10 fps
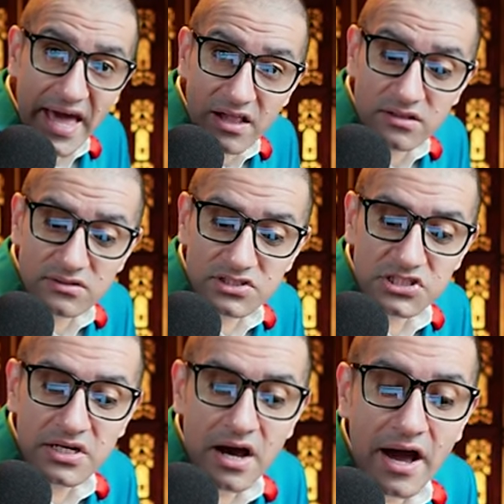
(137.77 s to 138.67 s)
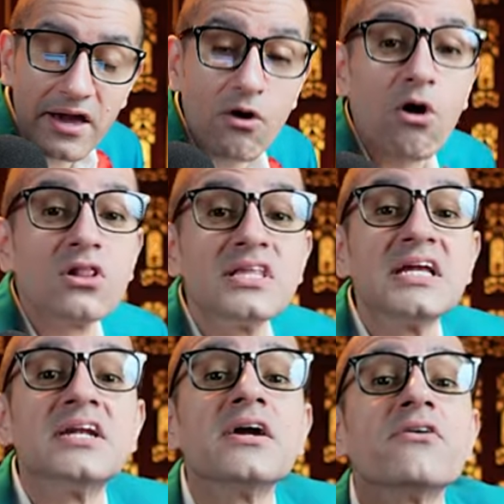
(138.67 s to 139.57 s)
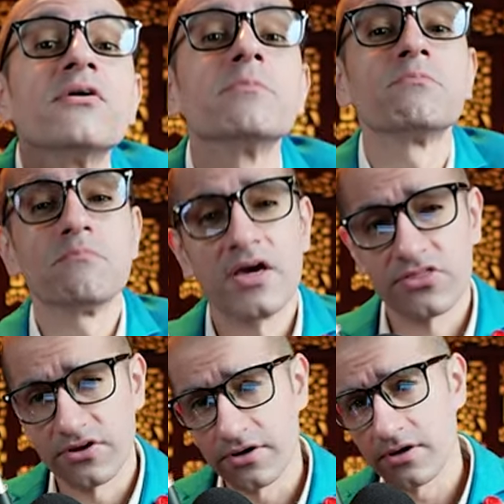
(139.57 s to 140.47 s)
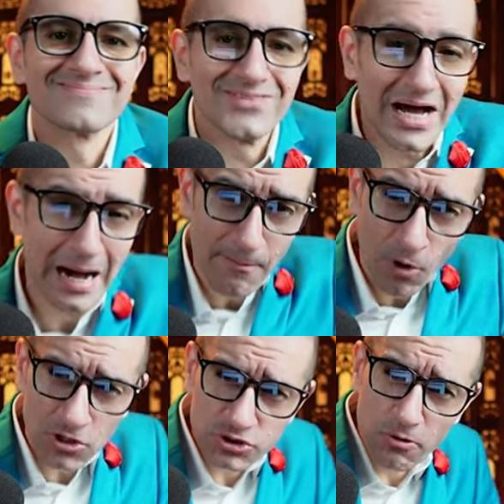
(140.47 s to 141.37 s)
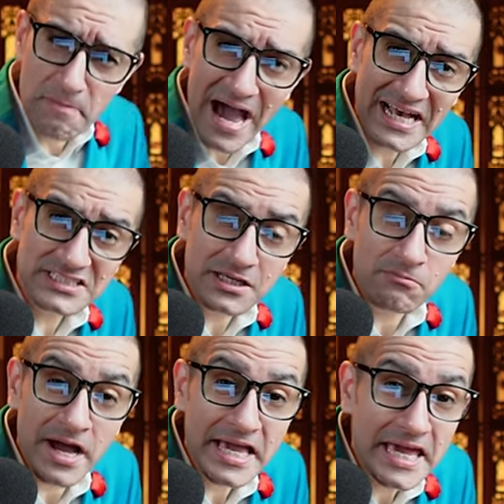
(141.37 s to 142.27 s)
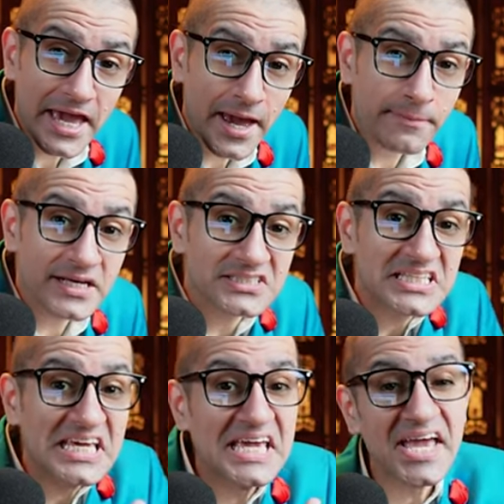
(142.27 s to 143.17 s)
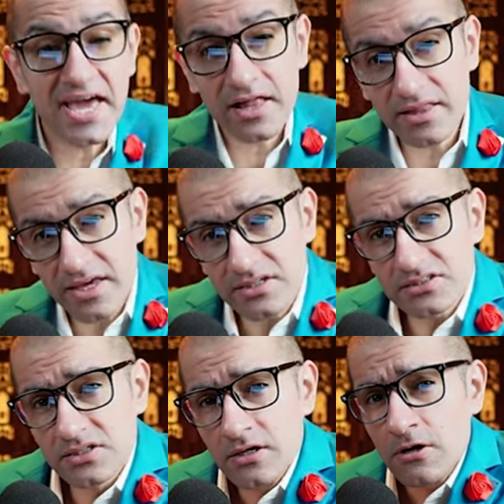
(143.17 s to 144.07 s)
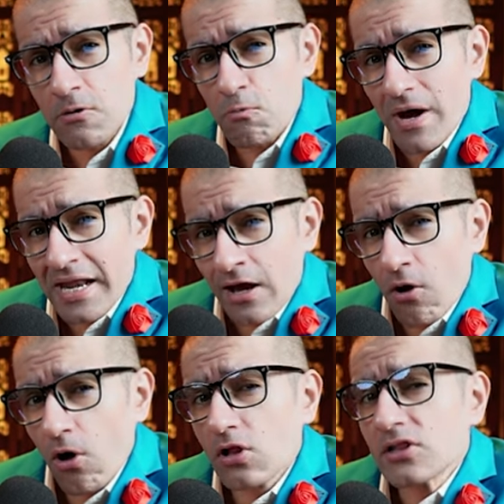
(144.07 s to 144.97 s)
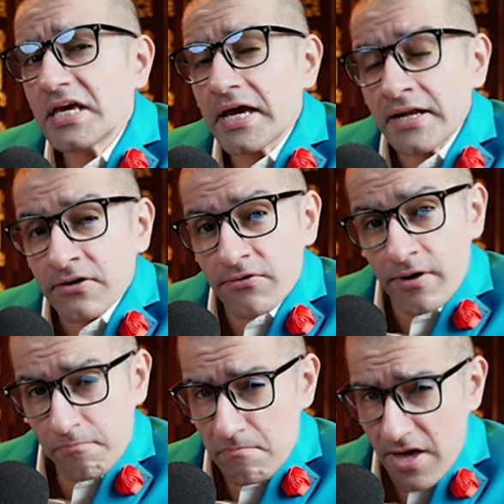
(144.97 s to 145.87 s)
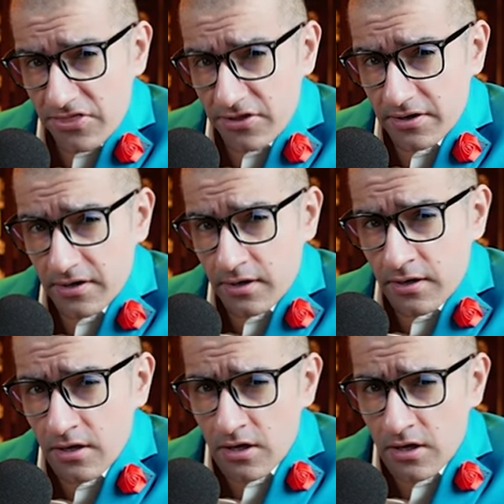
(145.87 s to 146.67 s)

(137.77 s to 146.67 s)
else I call the decrypt method. I'm also passing my KMS key alias when I call the encrypt method,